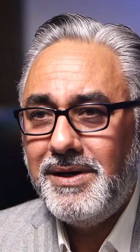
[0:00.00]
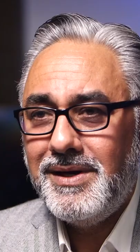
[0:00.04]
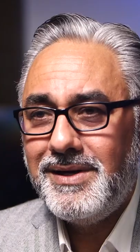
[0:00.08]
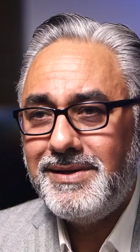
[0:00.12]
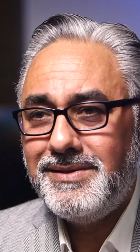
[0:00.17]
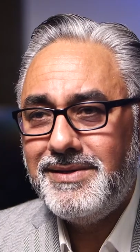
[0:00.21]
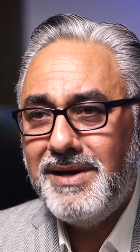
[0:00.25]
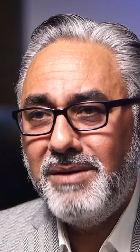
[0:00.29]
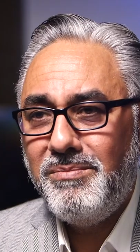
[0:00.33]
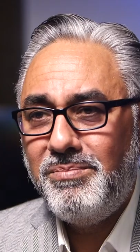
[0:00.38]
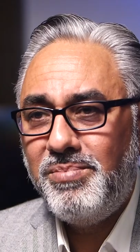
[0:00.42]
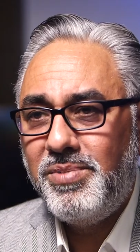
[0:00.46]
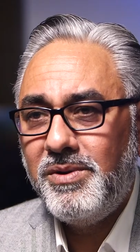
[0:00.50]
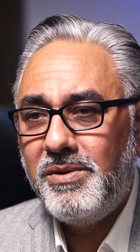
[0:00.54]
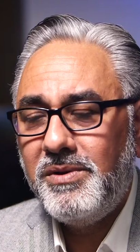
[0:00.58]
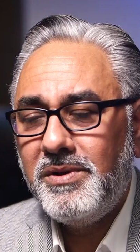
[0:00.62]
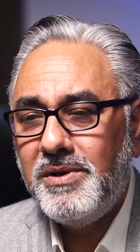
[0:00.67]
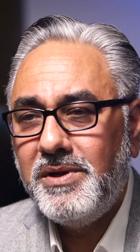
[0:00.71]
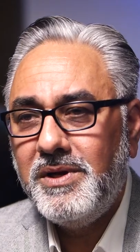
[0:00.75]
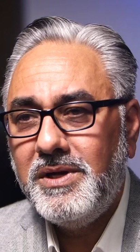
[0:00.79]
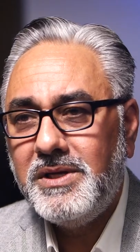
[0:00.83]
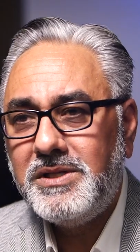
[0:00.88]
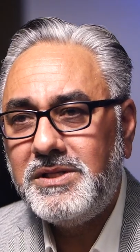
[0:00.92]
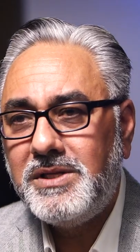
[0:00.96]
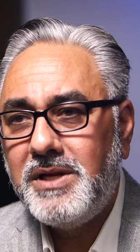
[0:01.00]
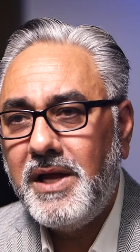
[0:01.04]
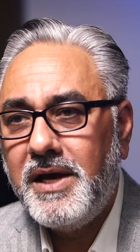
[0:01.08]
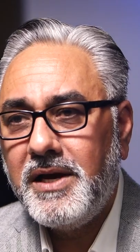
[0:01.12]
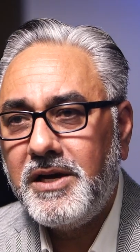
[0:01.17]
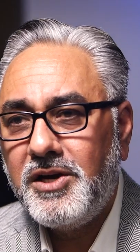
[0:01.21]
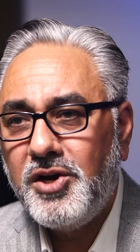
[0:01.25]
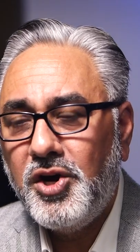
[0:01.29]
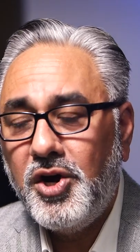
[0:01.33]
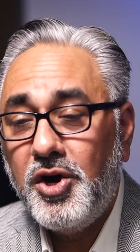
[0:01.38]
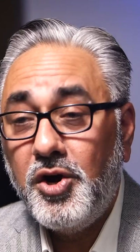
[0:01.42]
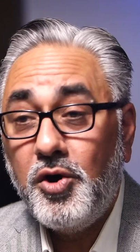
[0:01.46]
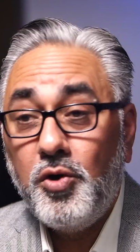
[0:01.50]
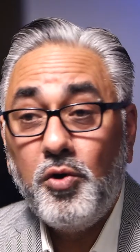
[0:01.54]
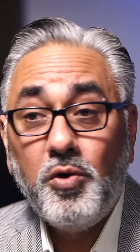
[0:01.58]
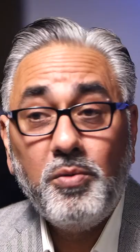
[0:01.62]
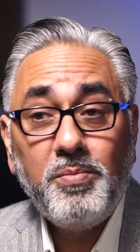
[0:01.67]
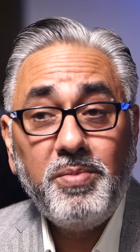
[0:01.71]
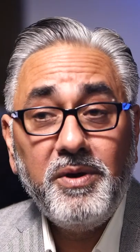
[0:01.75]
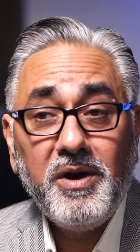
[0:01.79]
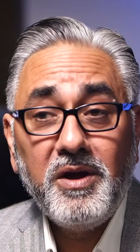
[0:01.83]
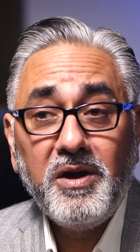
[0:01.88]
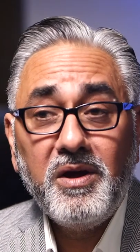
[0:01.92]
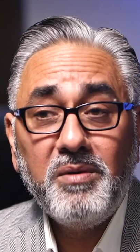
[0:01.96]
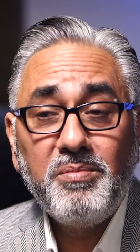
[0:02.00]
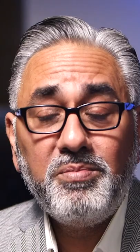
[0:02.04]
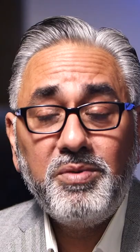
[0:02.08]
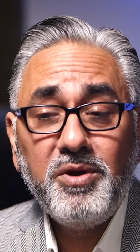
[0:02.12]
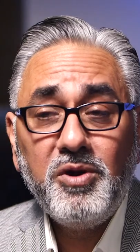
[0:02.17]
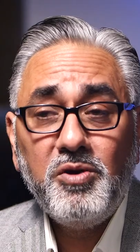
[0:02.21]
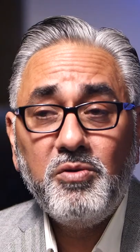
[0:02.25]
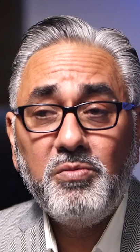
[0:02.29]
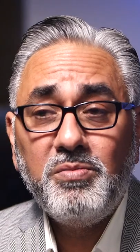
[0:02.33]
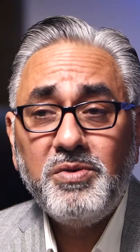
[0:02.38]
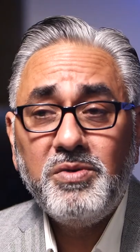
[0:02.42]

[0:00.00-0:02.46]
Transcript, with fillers: Example, it's like uh, opening up a new